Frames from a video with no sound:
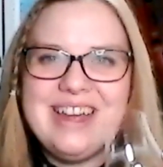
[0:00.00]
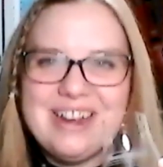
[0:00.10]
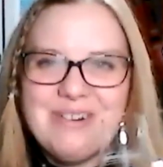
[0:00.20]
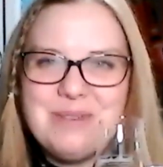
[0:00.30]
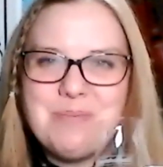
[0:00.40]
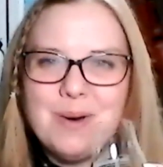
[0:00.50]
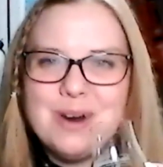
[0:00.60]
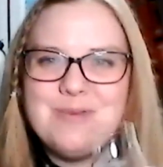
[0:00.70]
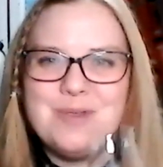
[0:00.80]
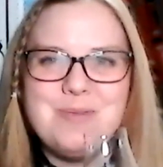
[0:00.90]
and I would pour
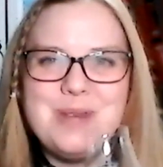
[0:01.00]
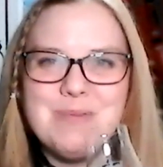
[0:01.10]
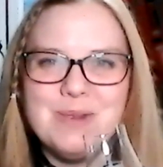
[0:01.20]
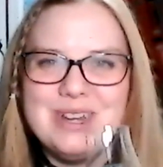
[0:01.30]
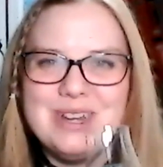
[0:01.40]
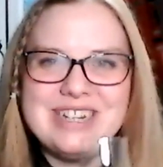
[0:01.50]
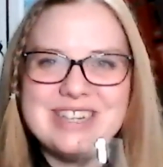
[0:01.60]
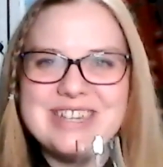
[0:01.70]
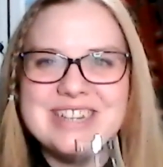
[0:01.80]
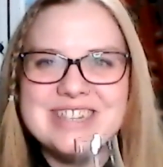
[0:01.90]
it for people. And it
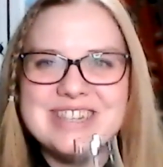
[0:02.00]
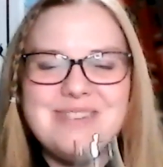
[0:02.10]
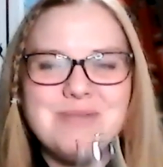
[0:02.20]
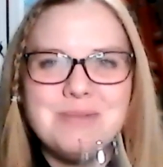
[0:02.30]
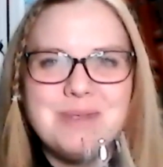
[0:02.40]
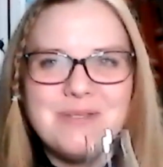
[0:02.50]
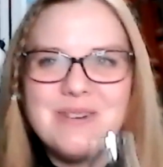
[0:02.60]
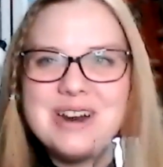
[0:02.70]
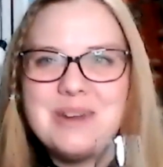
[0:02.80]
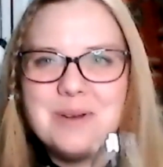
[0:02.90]
just didn't seem to be
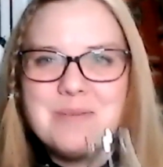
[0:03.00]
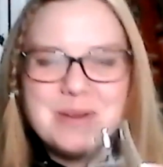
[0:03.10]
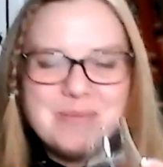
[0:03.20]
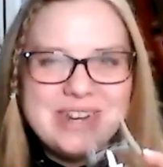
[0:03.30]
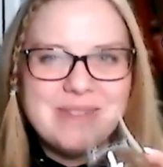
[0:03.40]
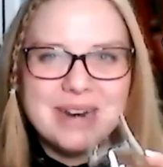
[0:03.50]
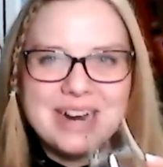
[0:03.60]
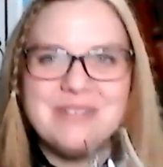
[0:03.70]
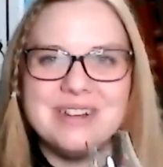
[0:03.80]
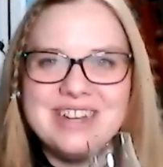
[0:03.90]
for anyone but me, but
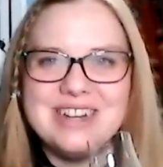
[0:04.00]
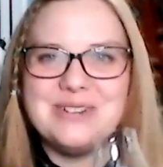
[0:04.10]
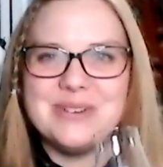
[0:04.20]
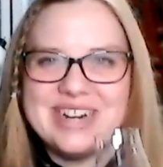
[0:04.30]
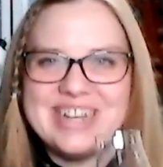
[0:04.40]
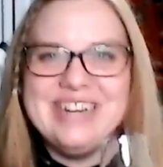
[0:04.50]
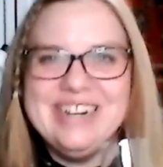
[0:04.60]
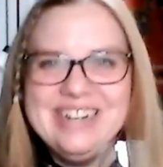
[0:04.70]
I really enjoyed it.